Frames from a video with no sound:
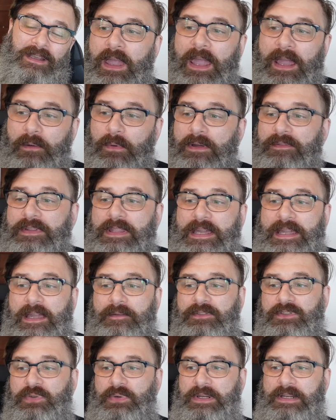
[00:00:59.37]
However, they have
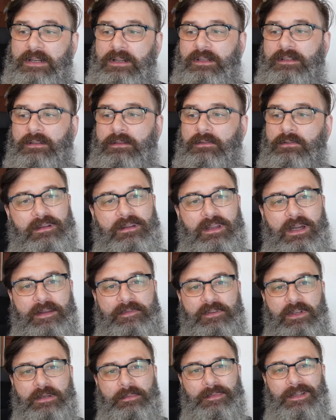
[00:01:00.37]
a $29
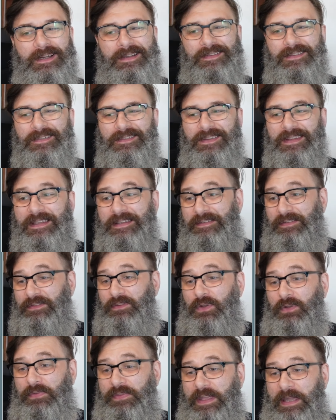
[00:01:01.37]
lifetime license. It's
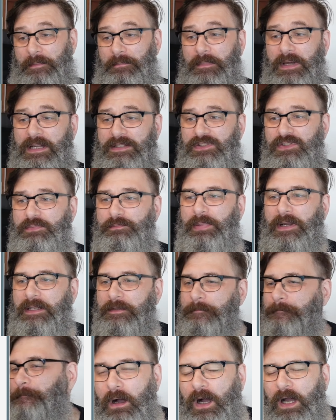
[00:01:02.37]
not that much, but
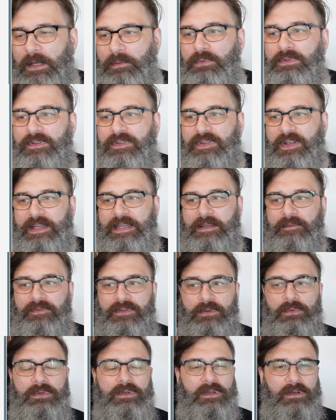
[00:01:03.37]
I would say if
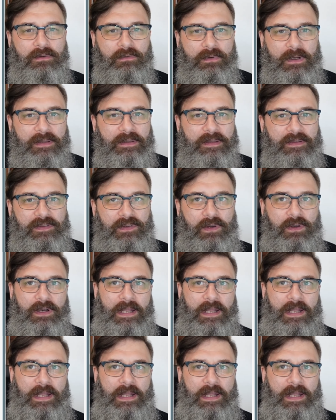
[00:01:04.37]
you were going to run this on